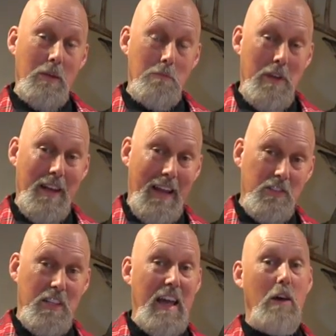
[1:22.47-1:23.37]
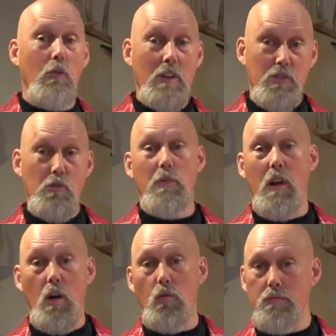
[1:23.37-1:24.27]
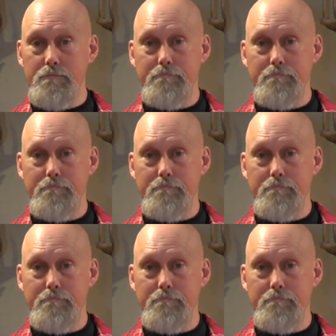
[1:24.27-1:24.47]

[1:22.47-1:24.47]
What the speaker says: being outside when it's super cold.